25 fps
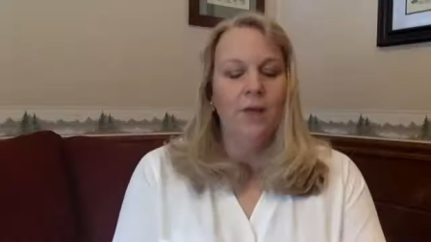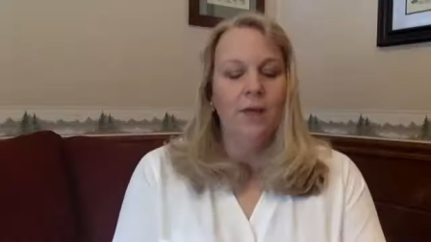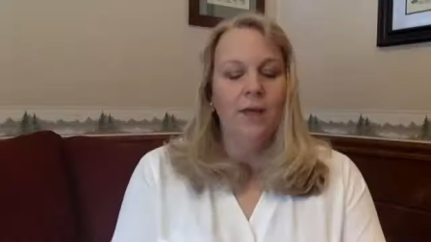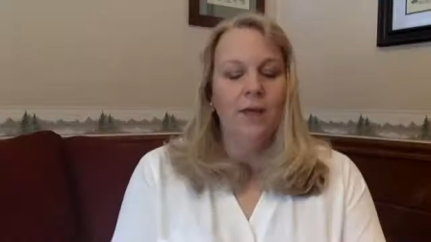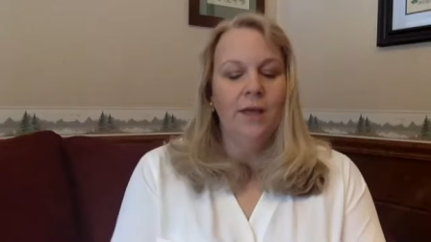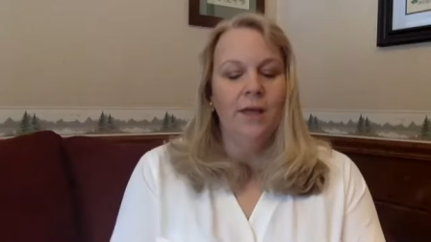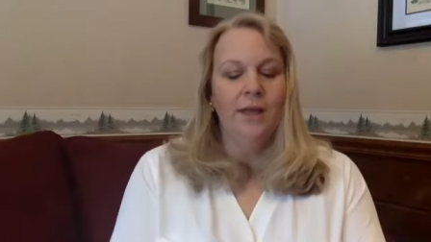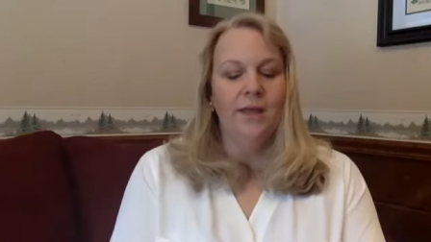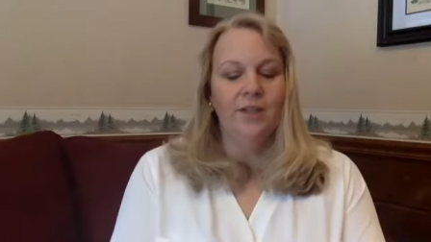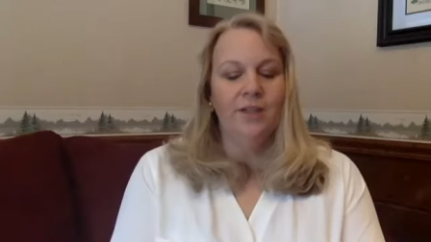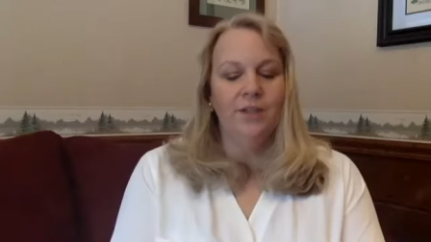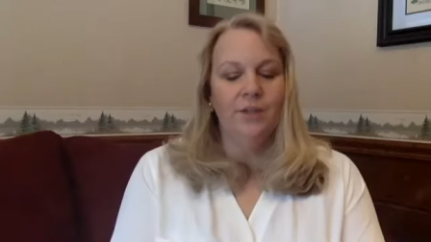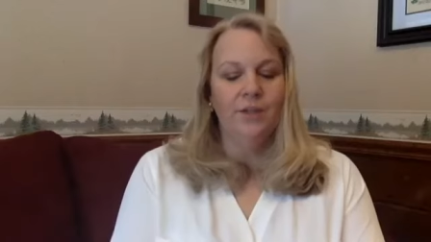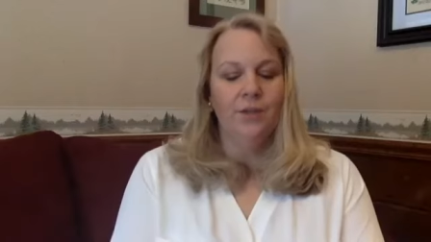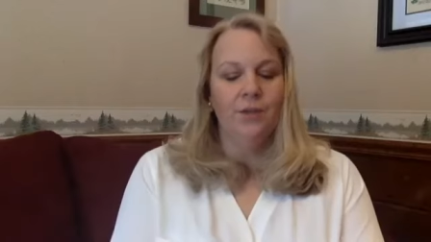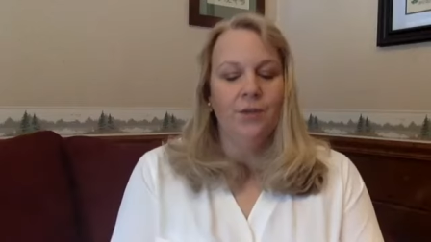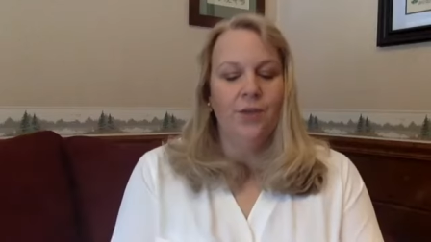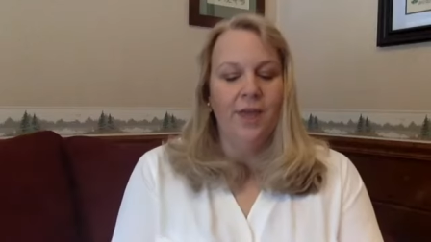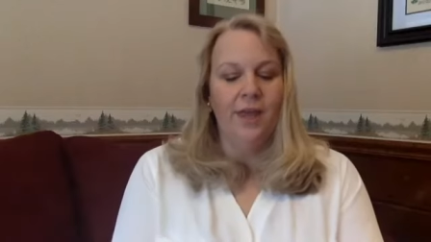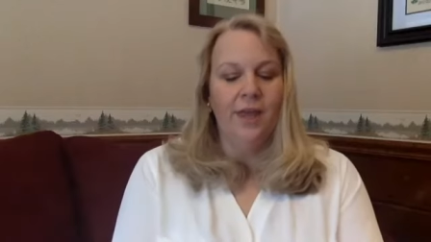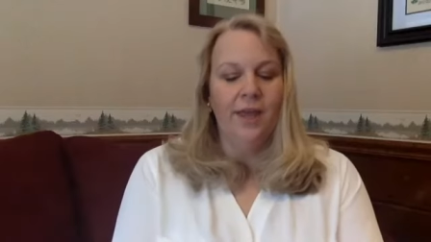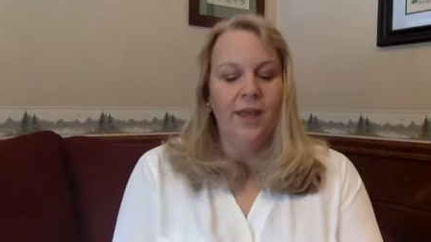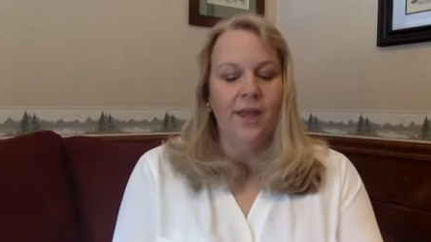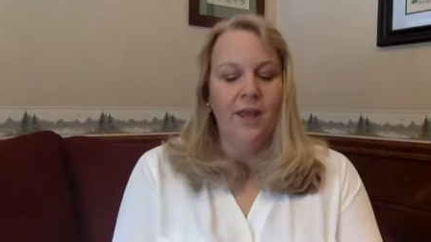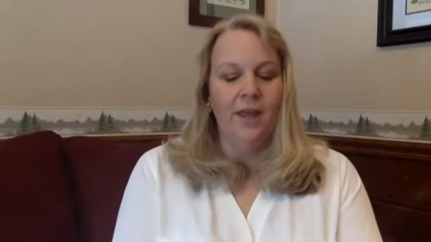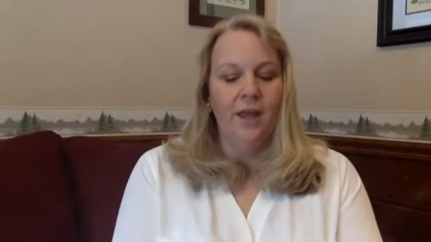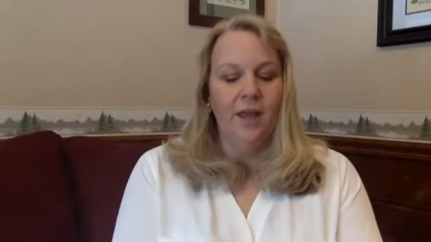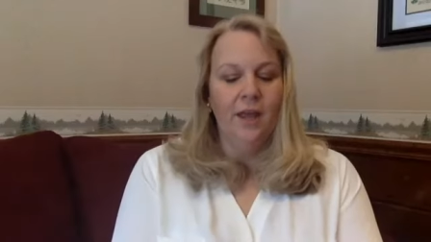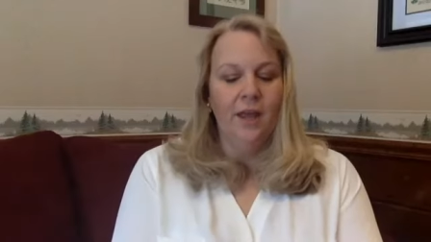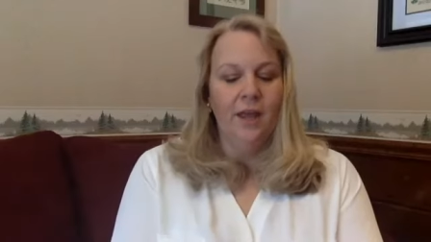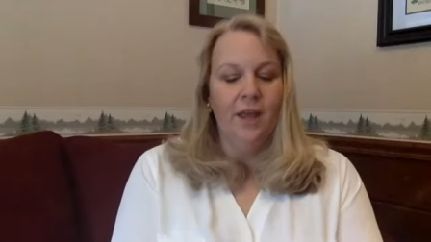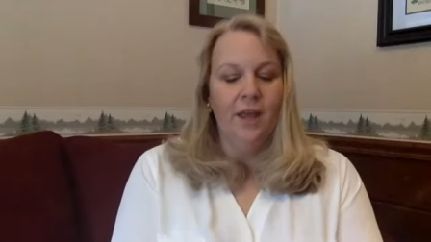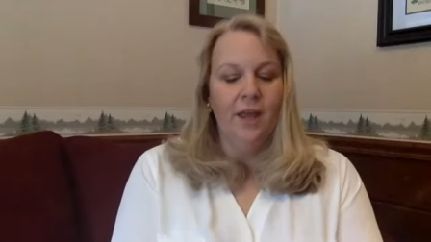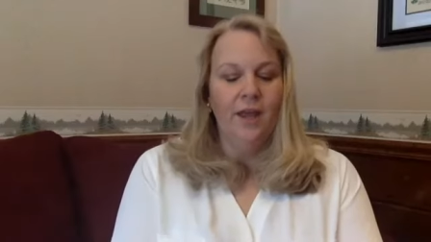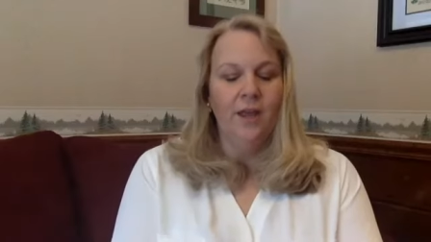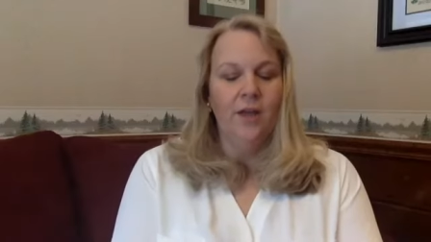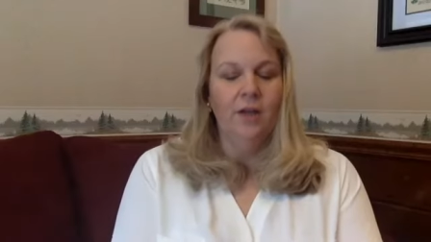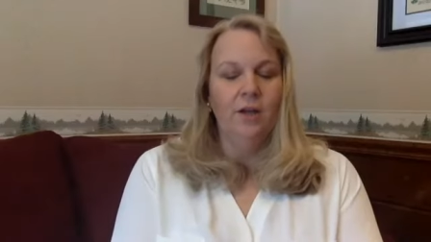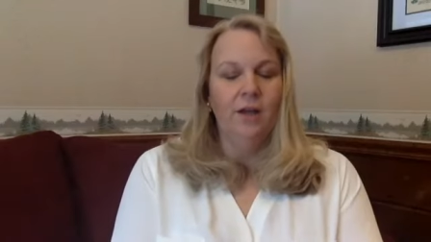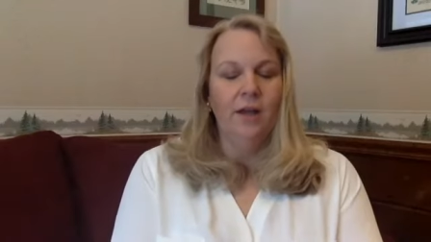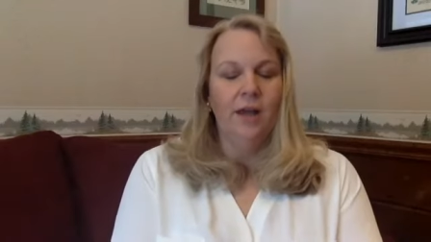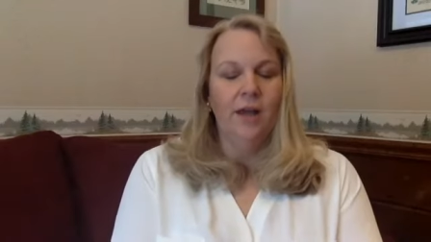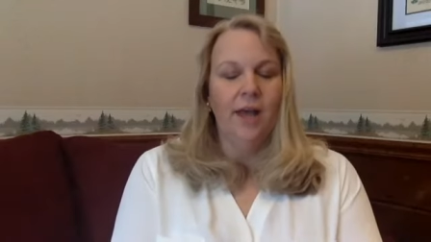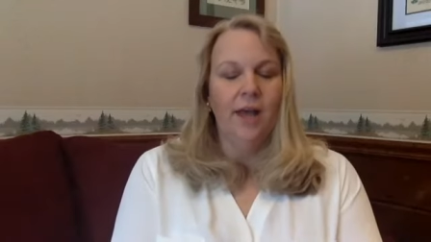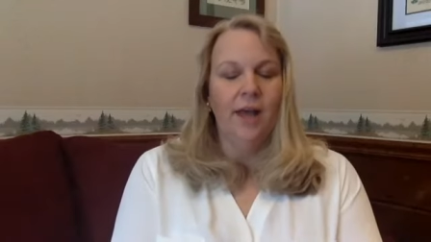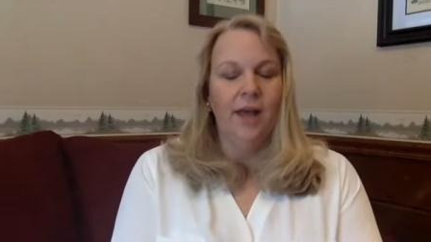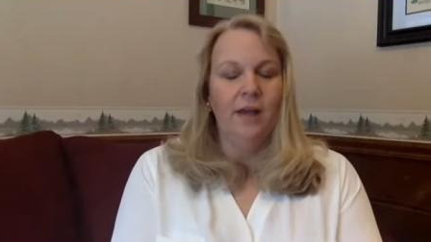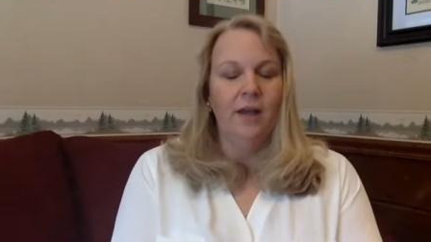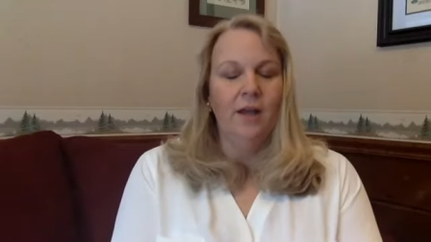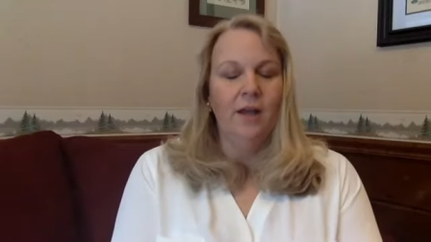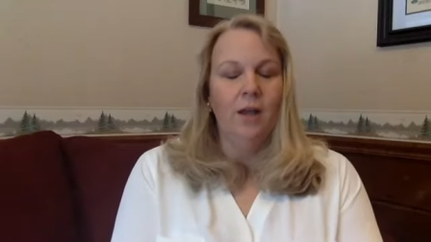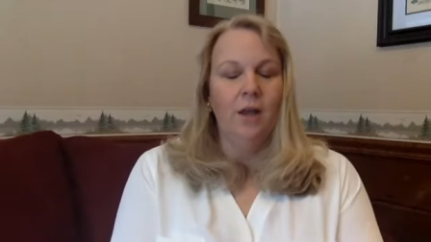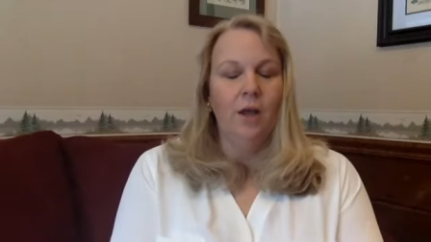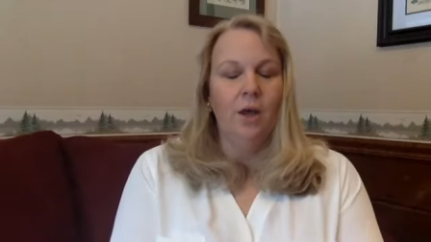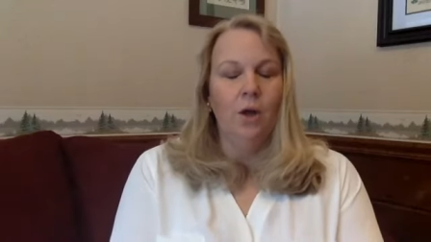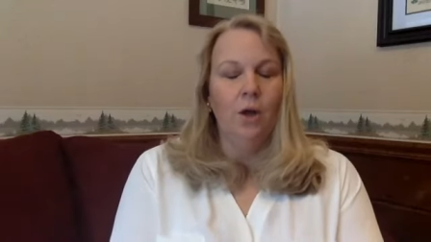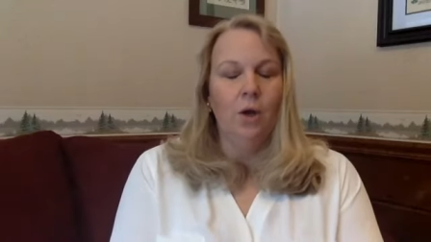is you think in your head,